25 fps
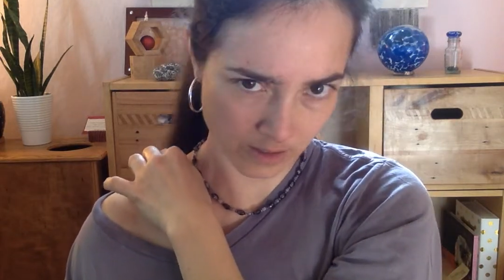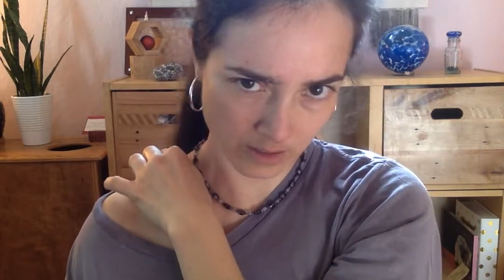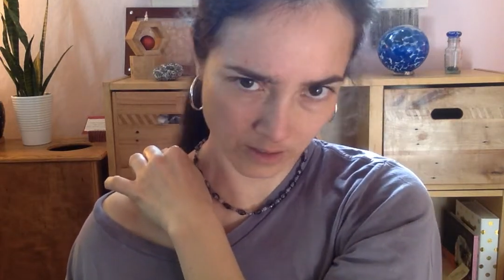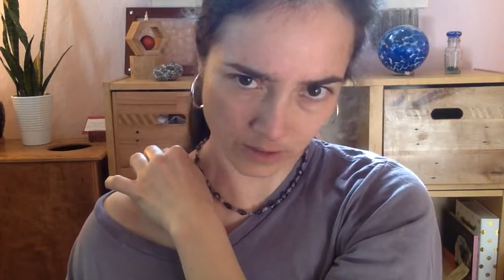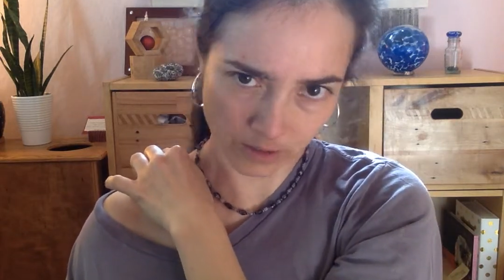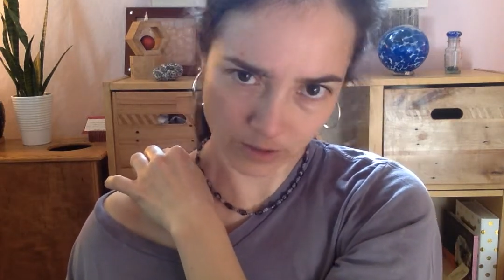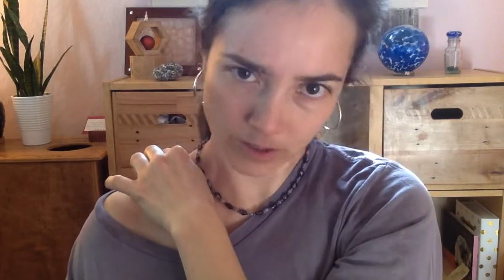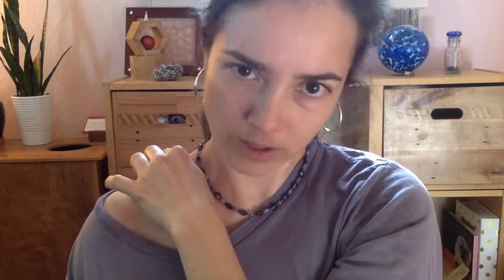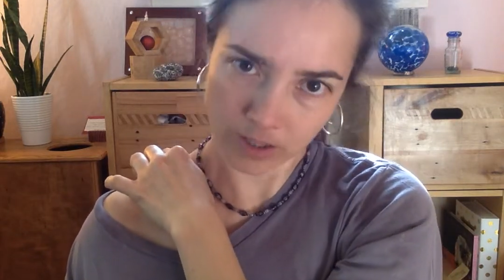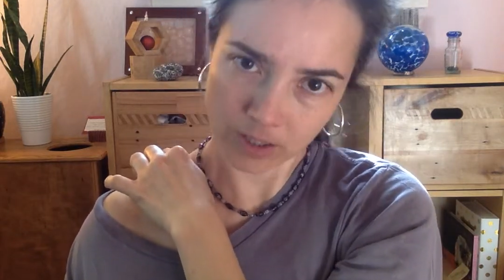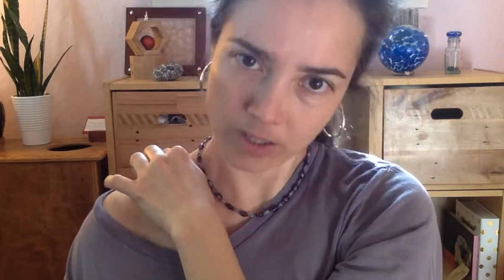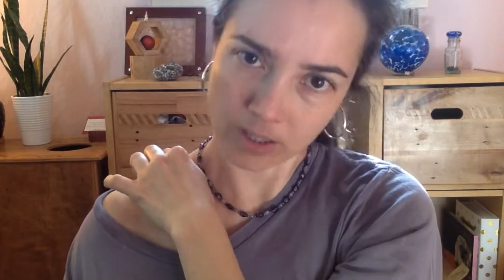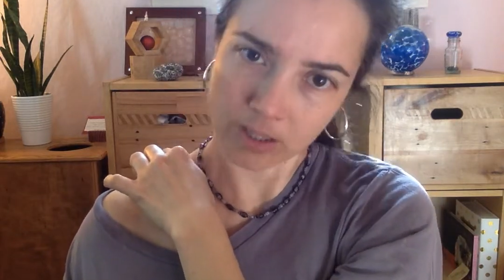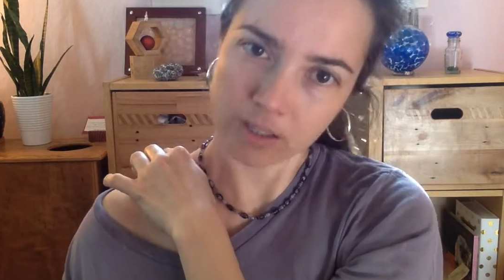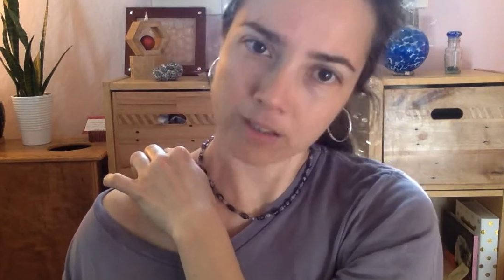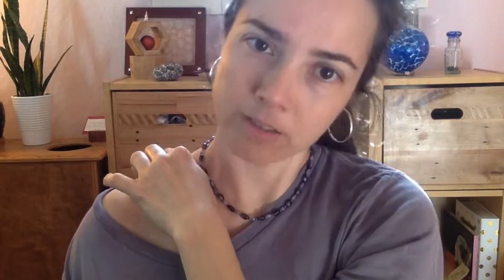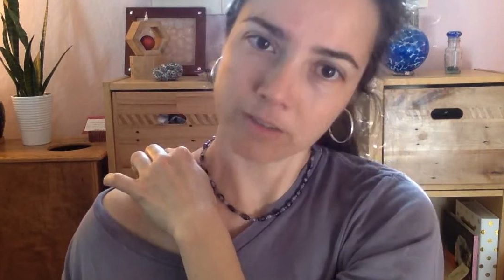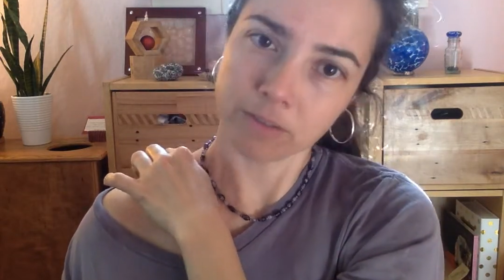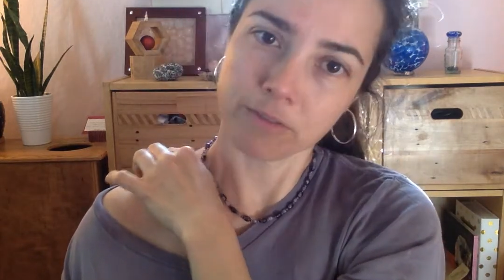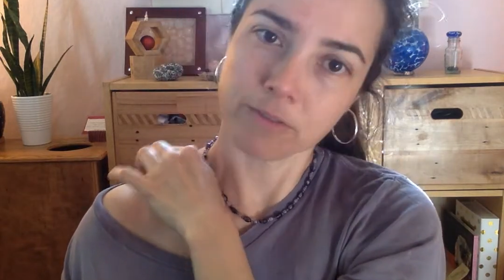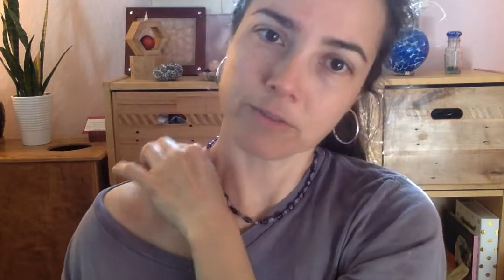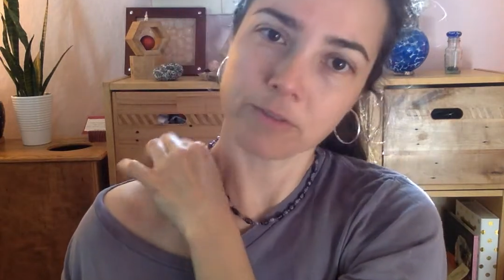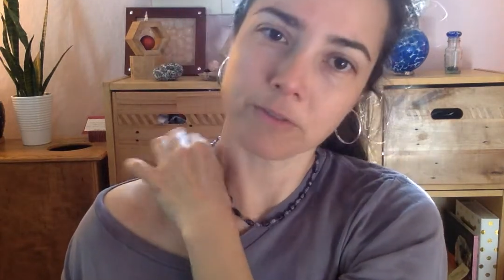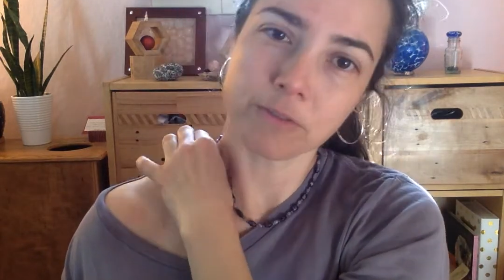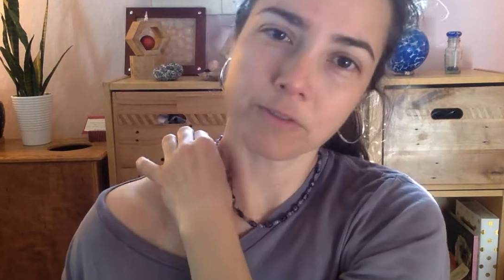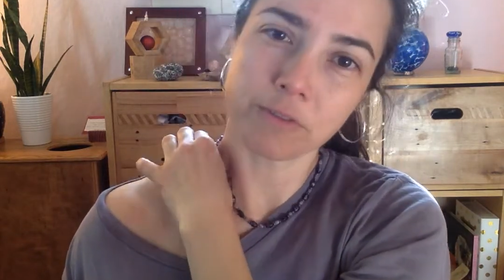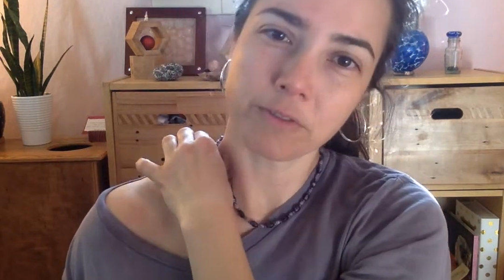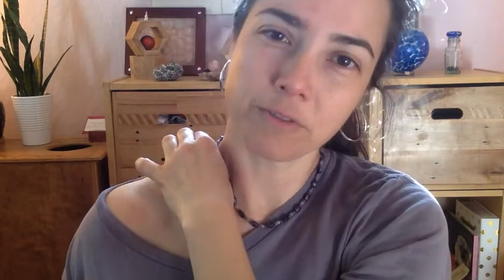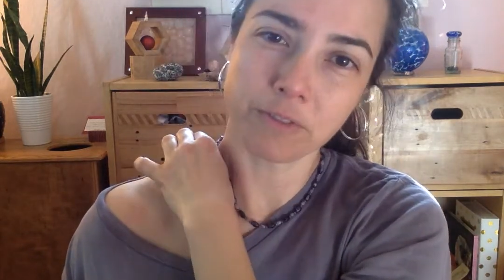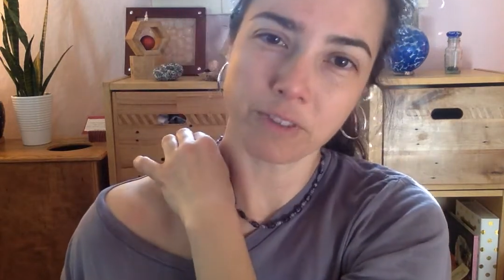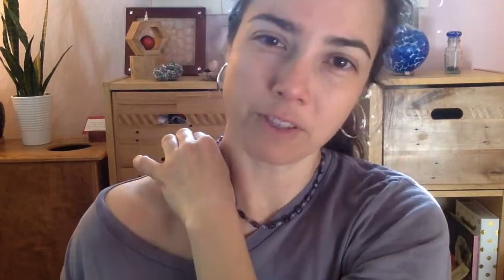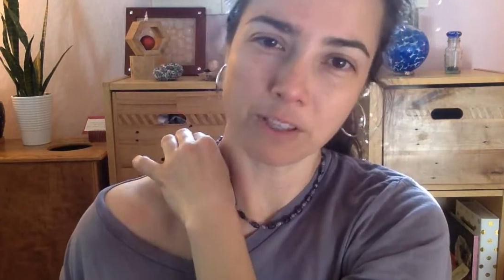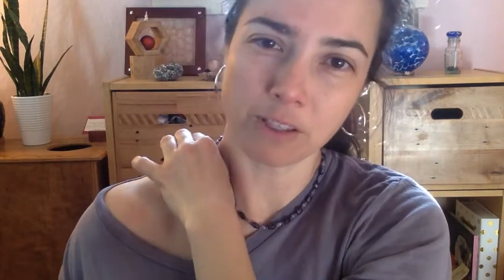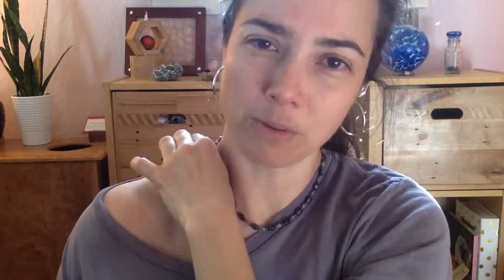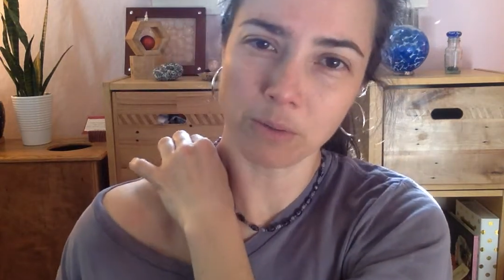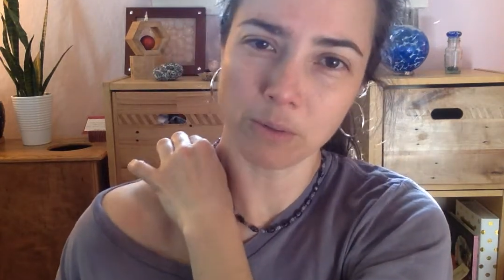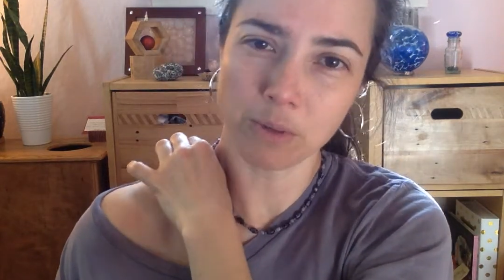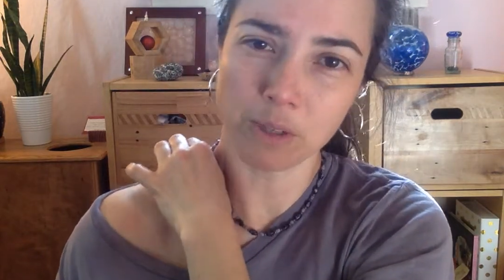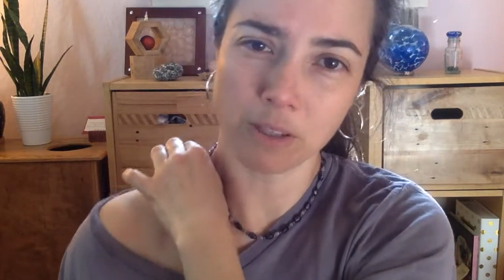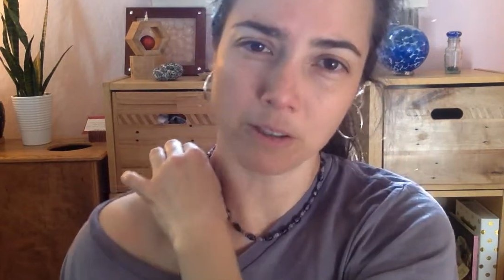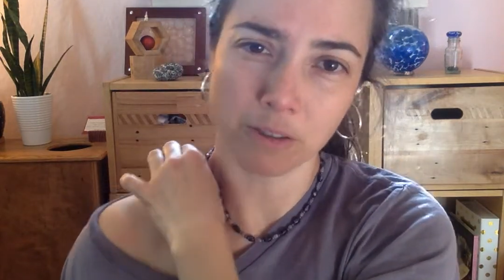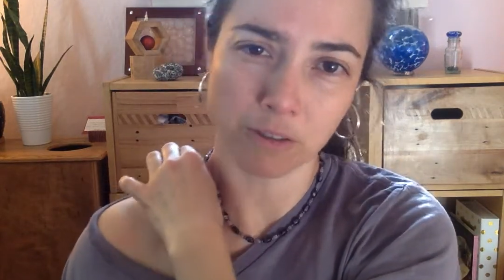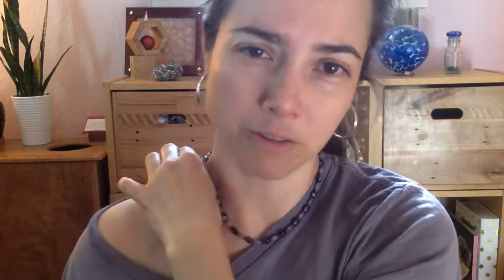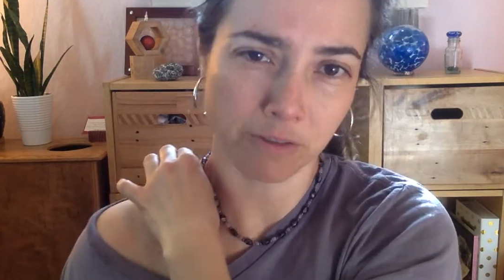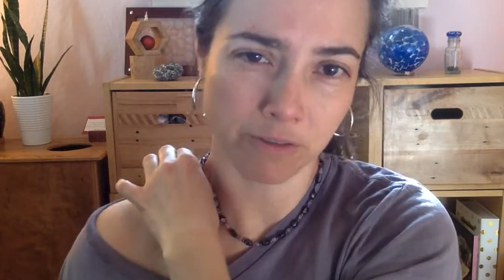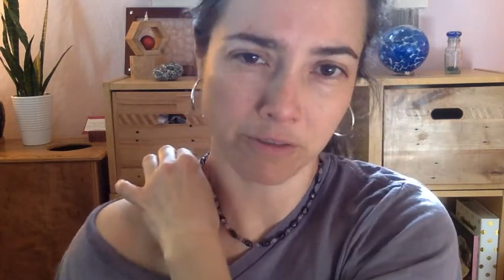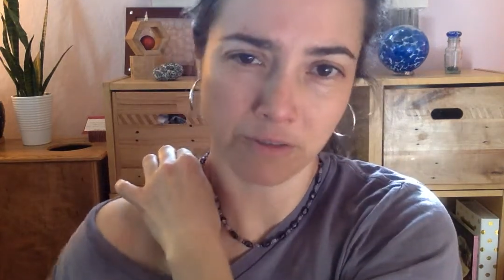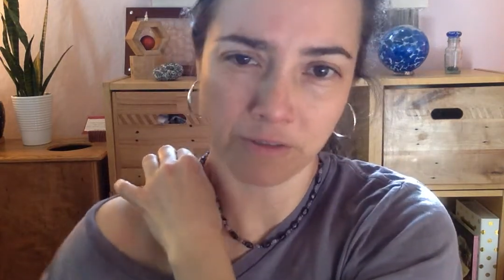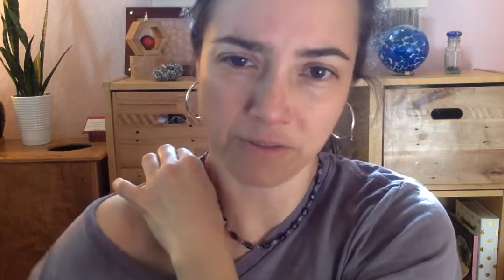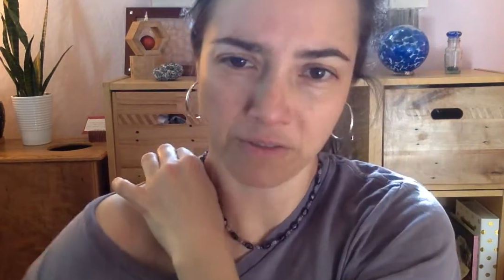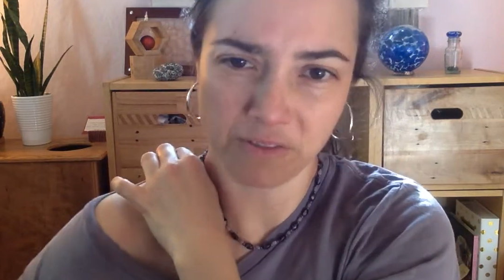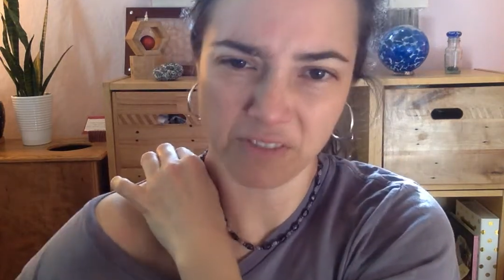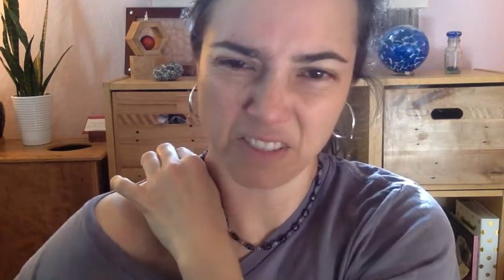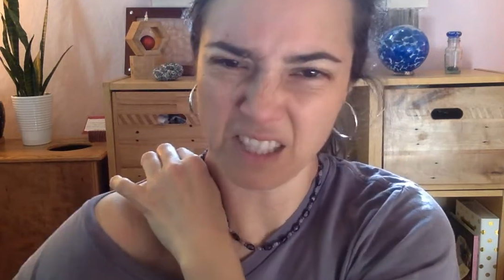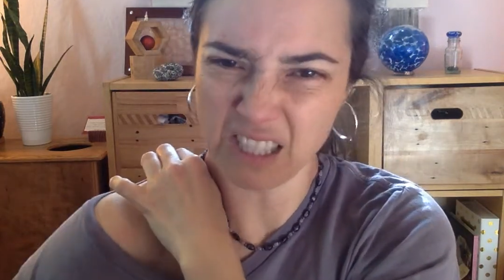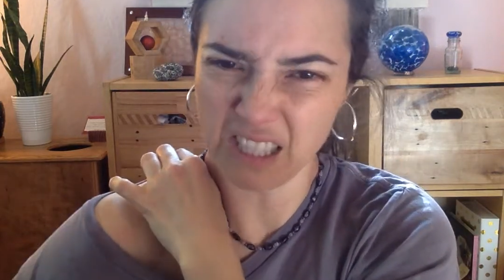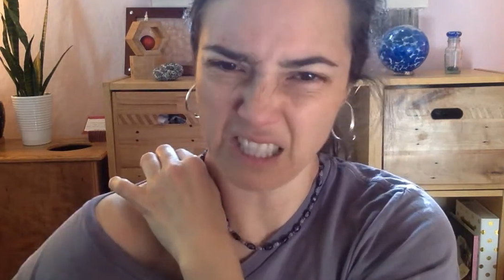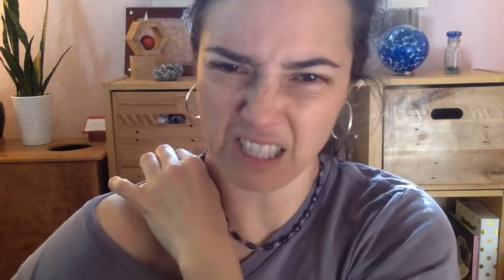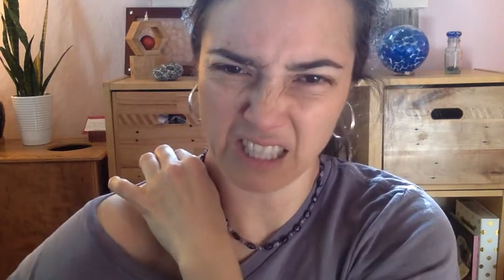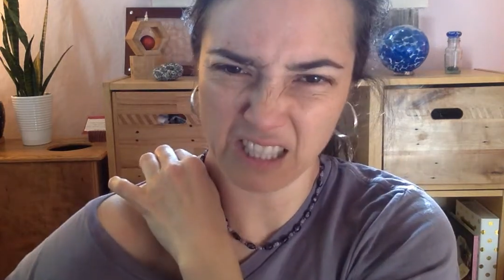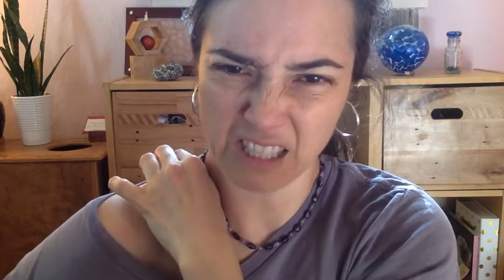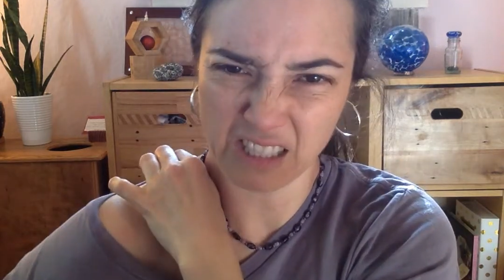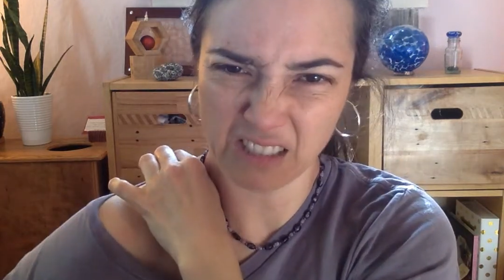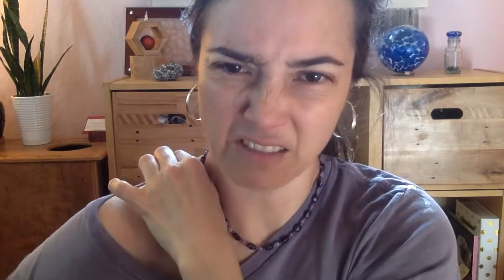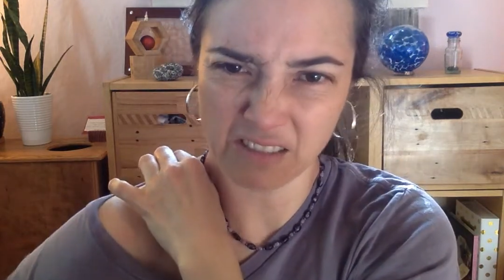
you just need to feel what you're feeling,